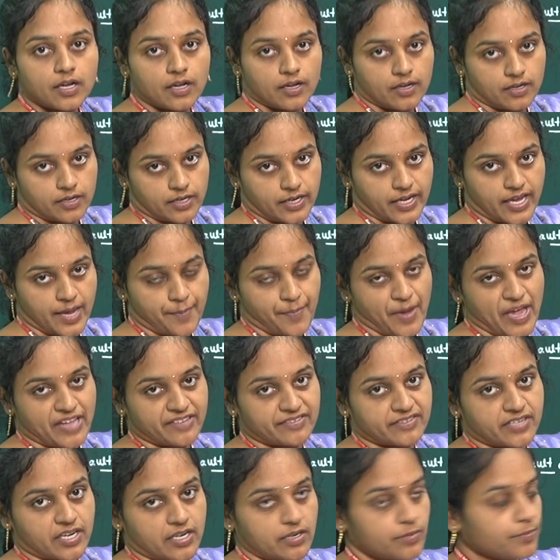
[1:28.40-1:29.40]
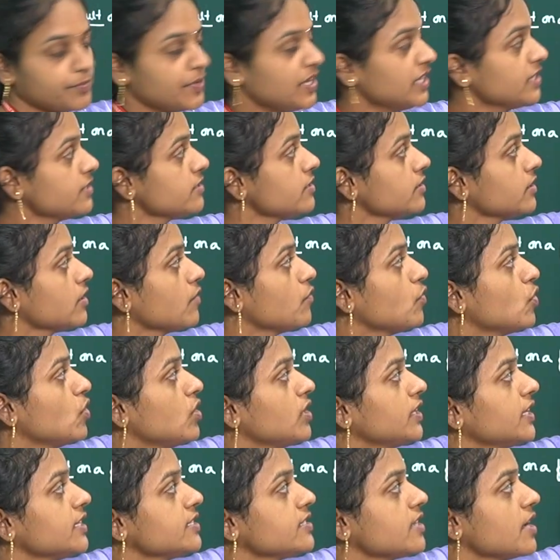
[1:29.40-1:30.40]
capacitor. Means the
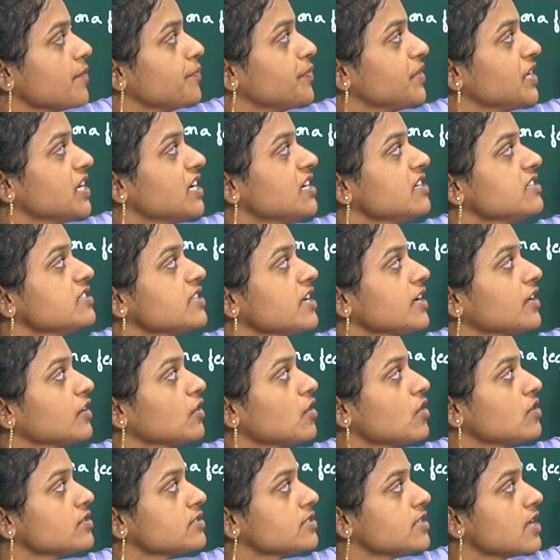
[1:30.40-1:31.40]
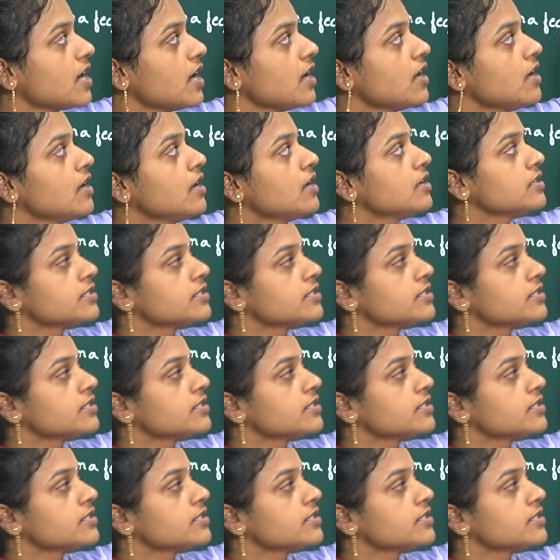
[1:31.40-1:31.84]
voltage appears across the